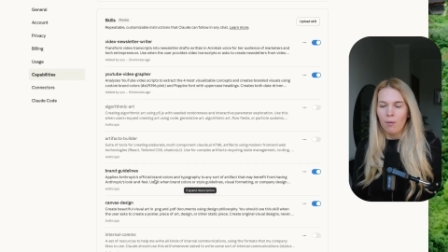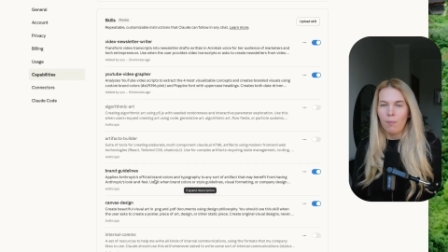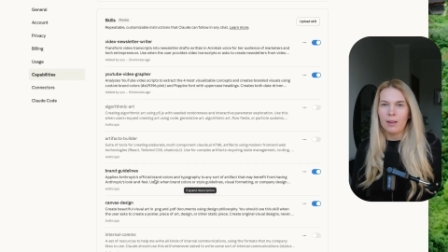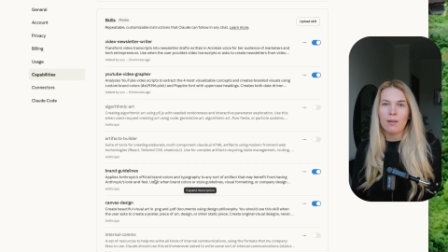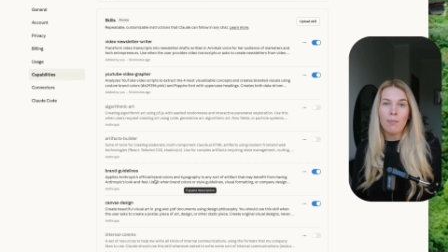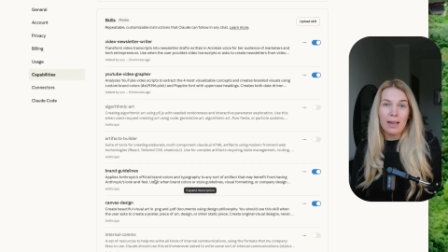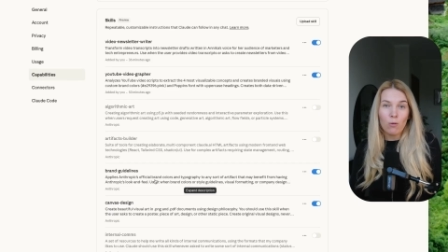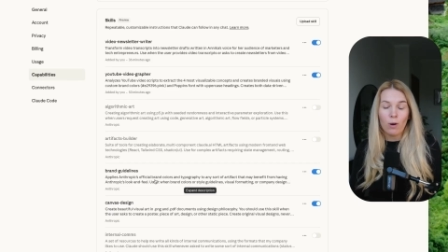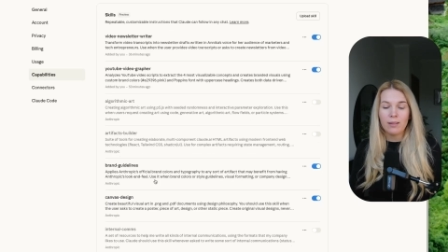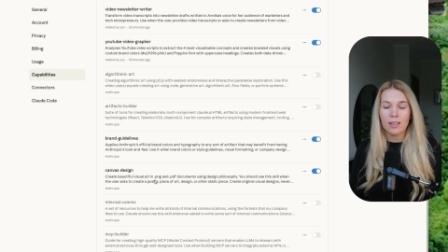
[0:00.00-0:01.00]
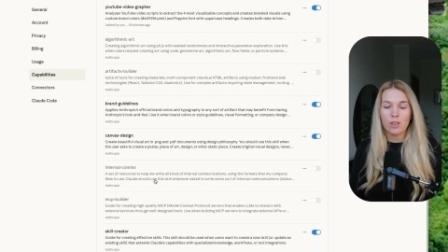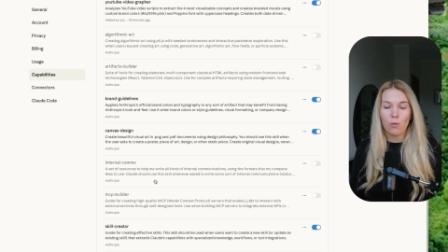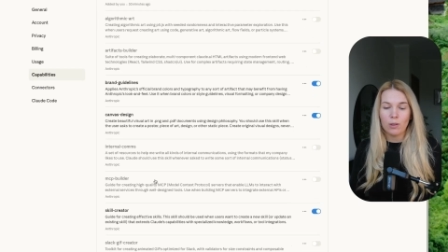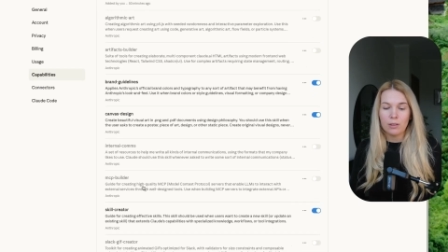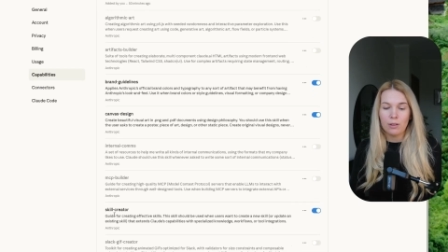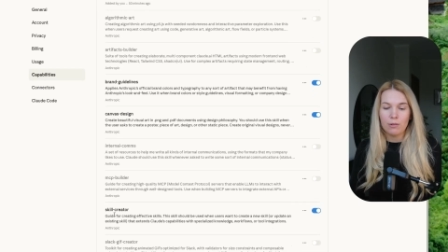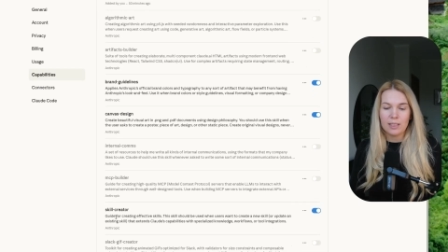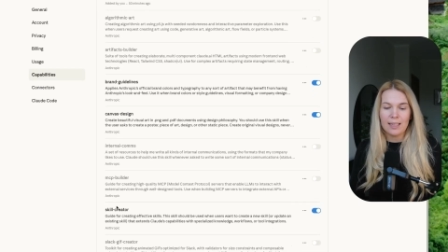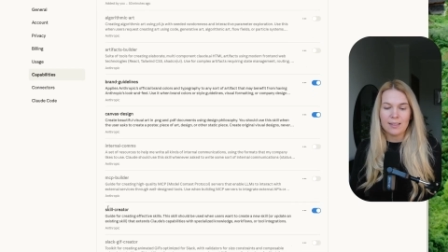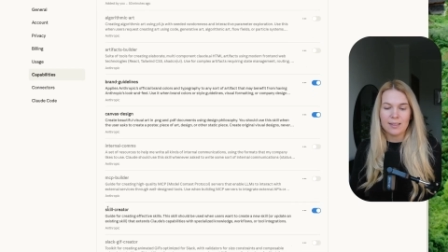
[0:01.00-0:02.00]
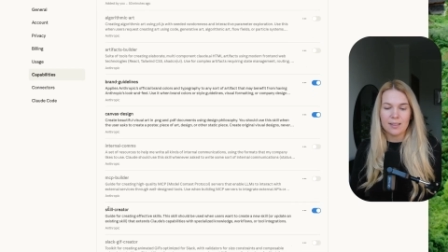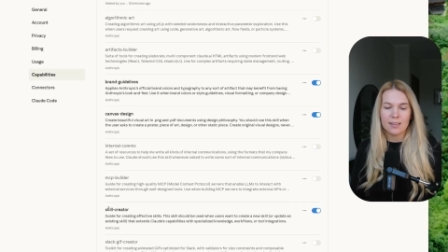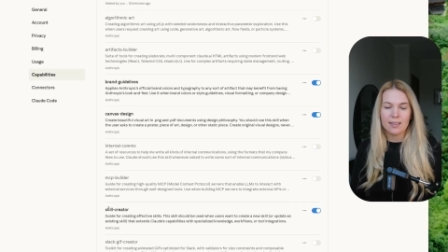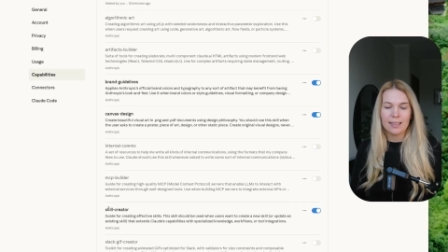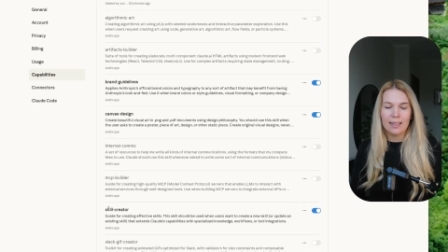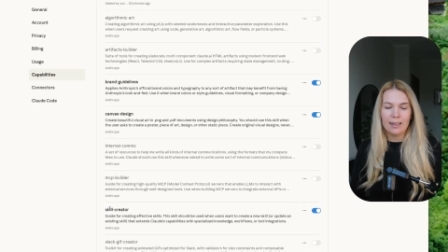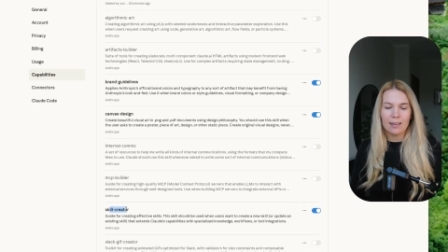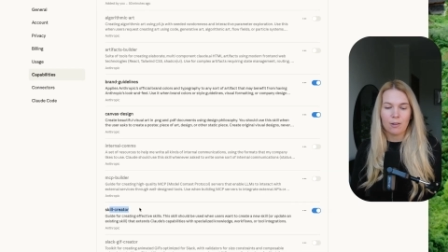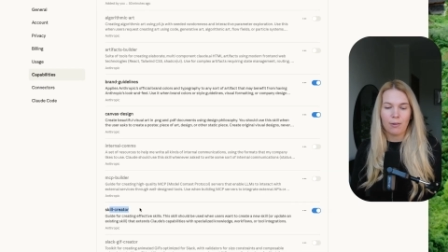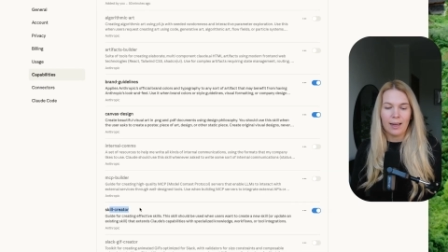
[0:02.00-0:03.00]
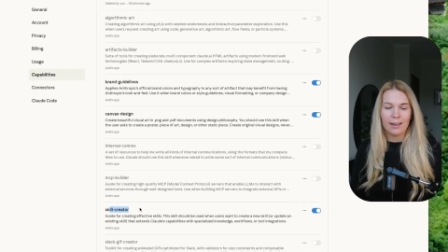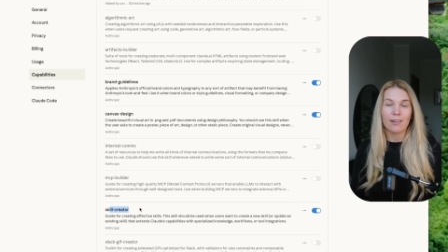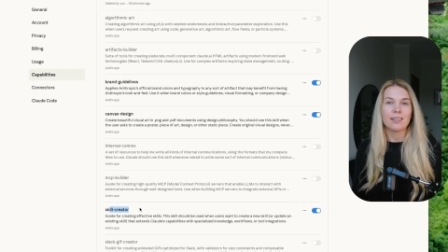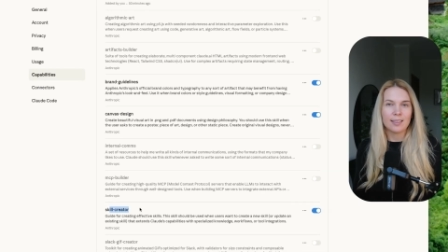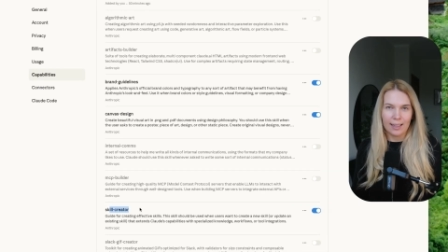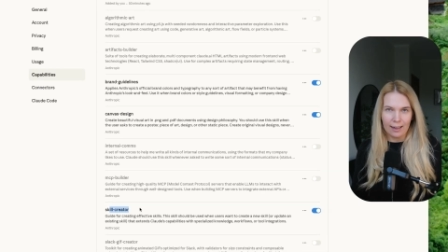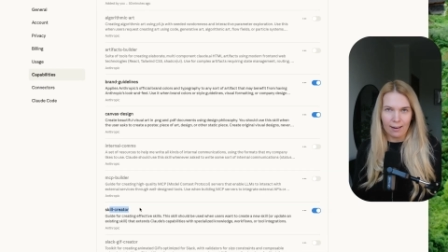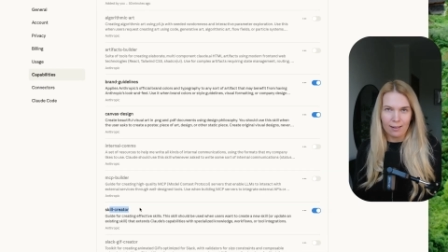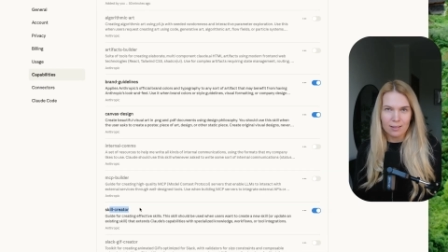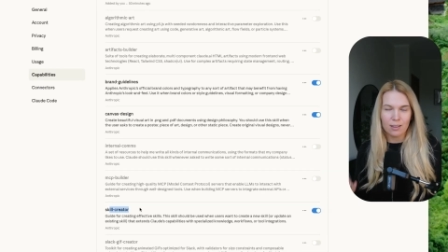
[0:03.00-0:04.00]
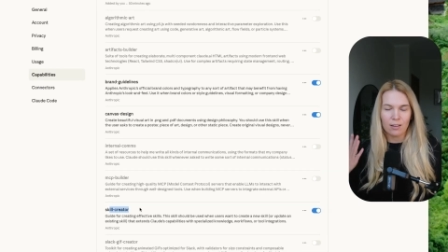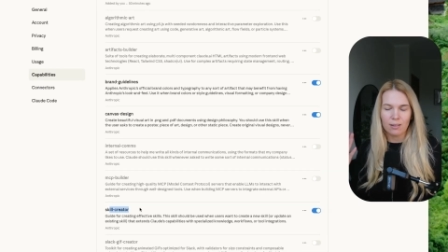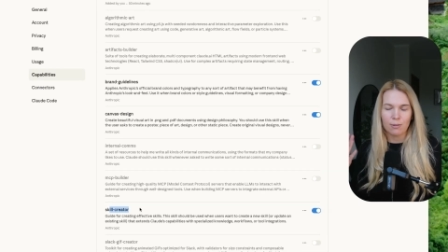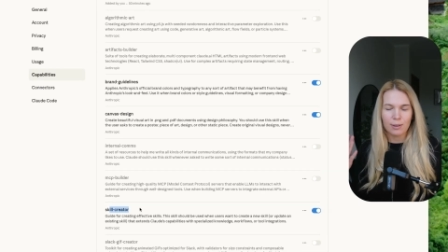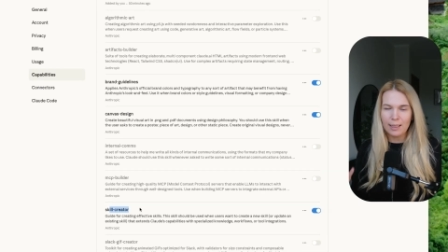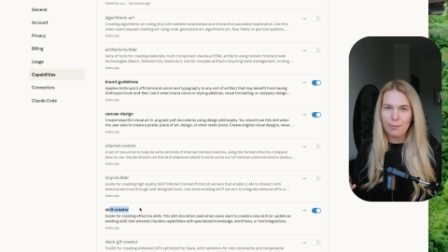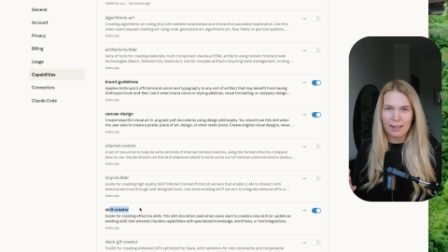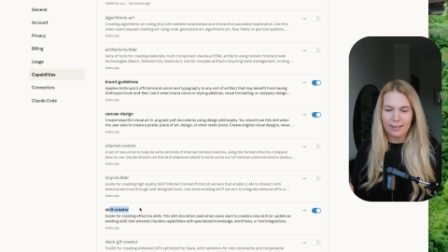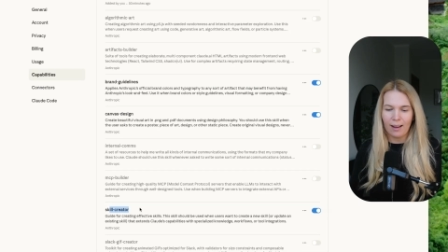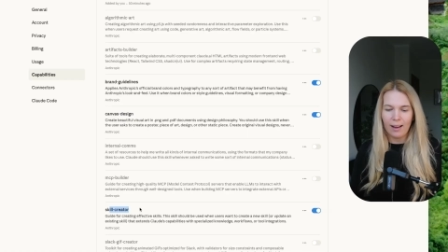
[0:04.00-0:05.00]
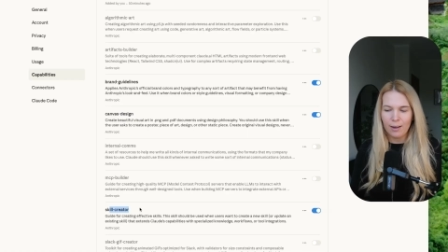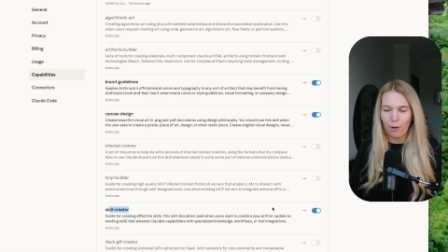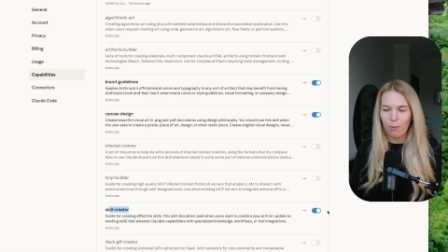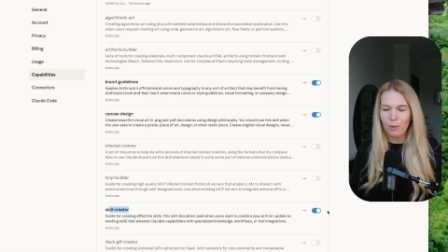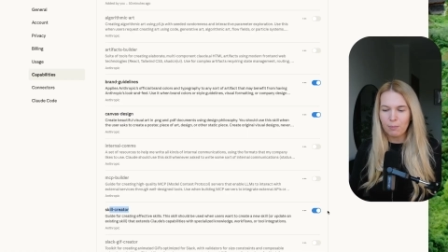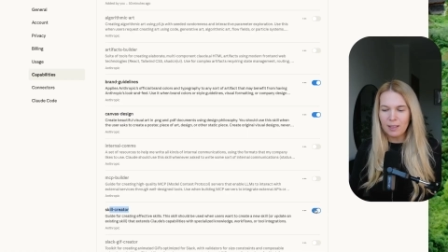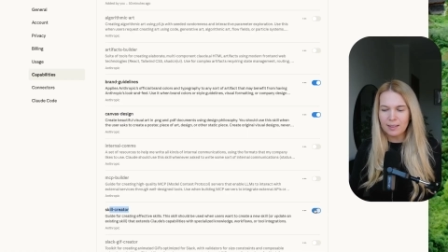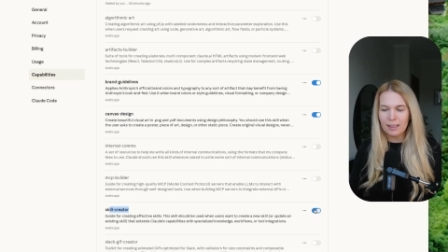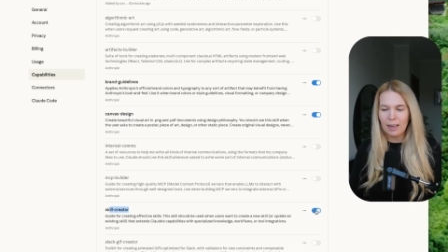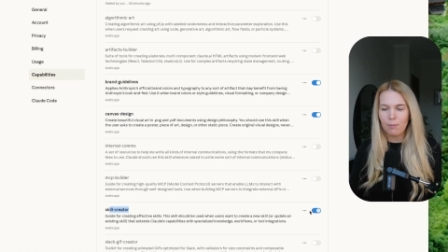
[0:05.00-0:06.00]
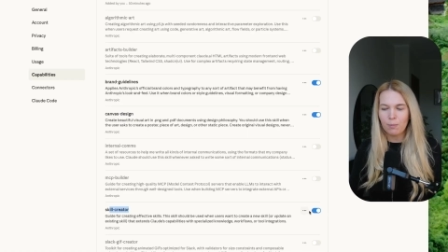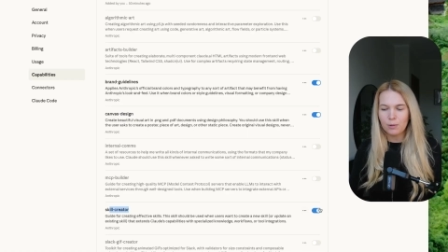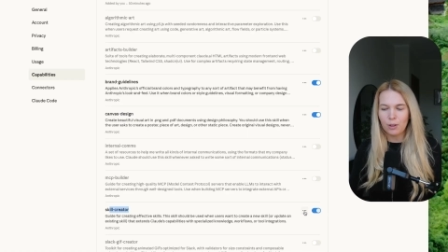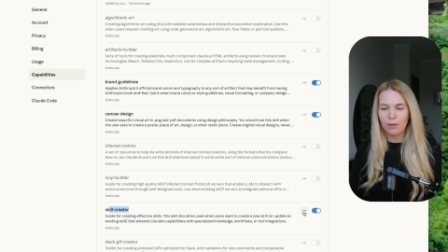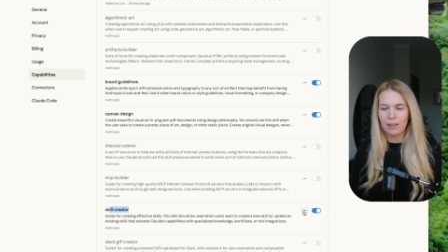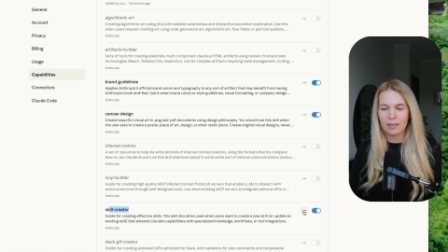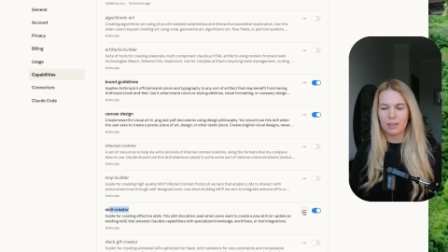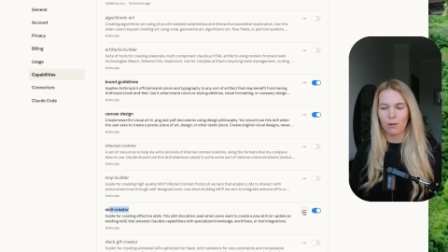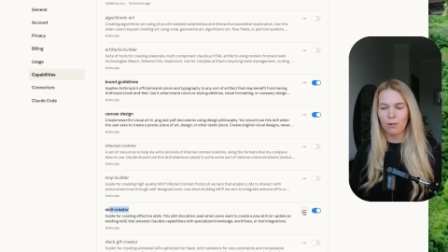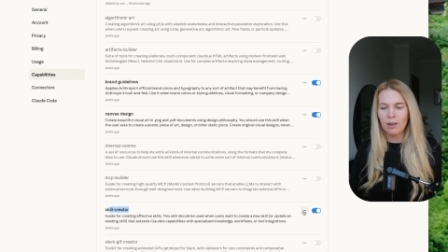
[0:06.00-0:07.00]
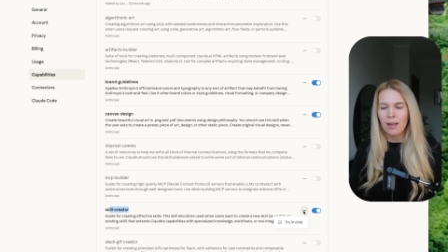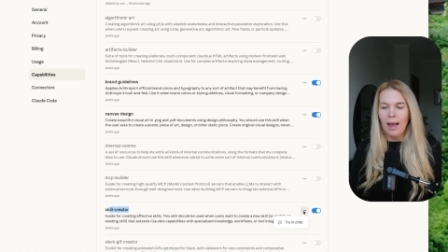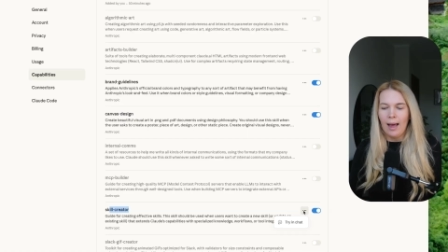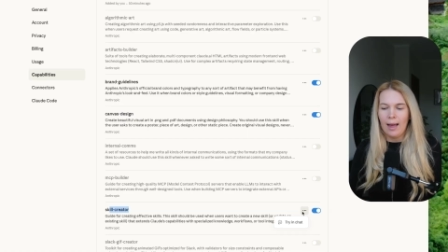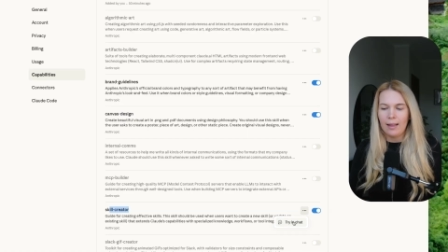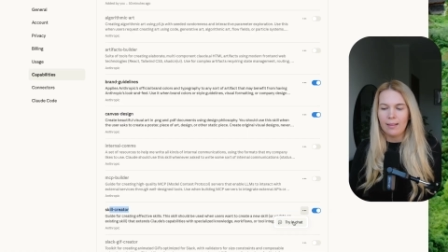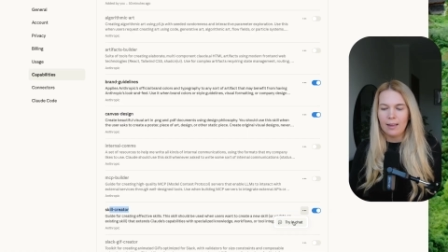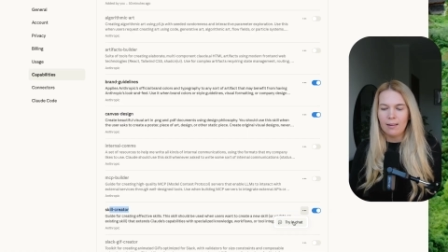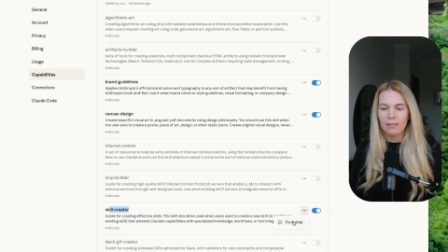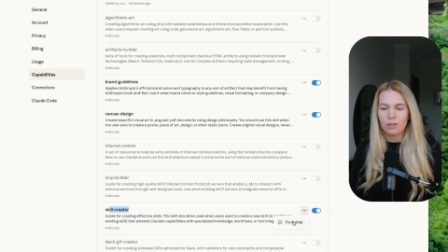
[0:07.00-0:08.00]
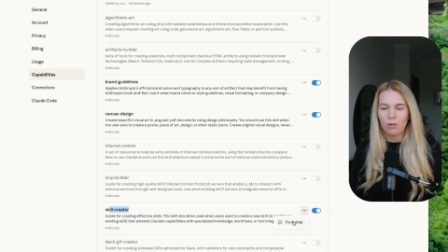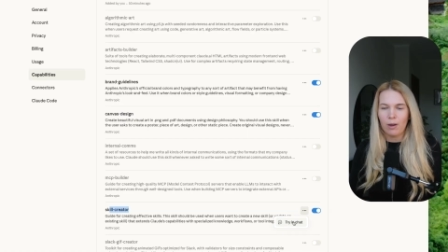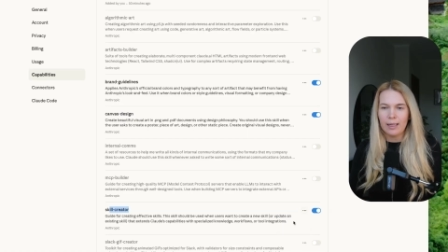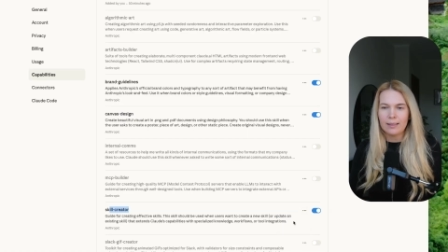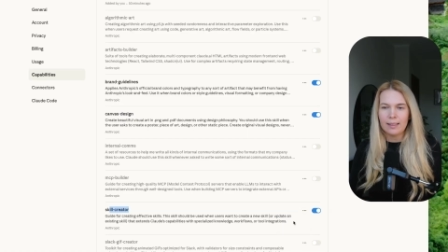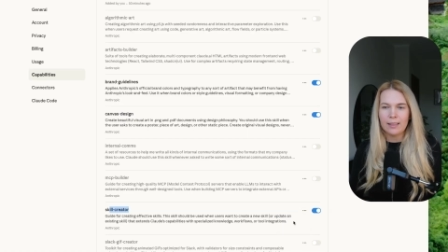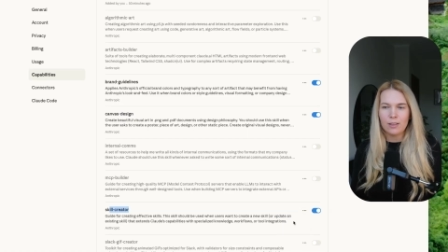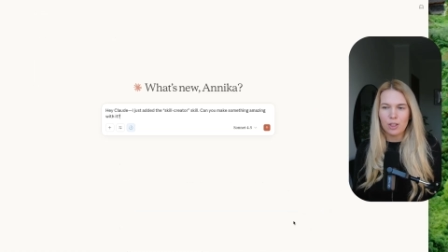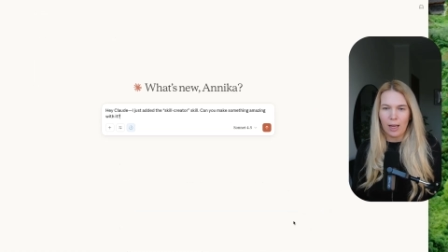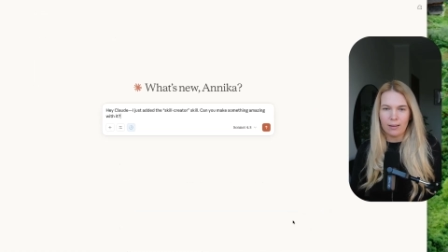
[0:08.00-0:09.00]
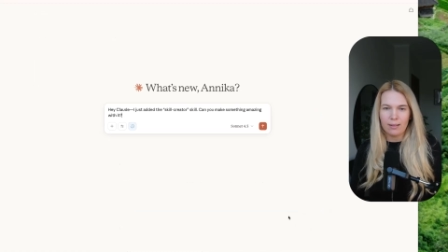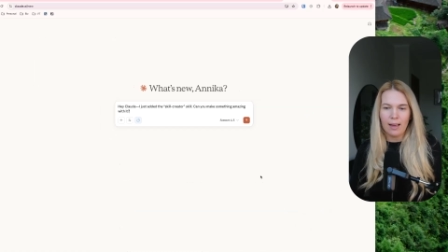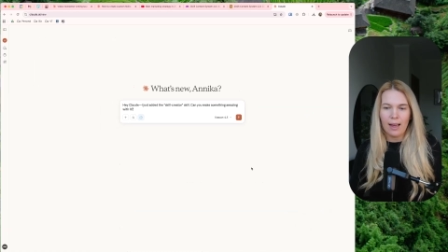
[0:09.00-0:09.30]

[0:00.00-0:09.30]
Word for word: But the main one that you want to use is this skill creator skill. So really meta, I know. But basically turn this on and then try it in chat.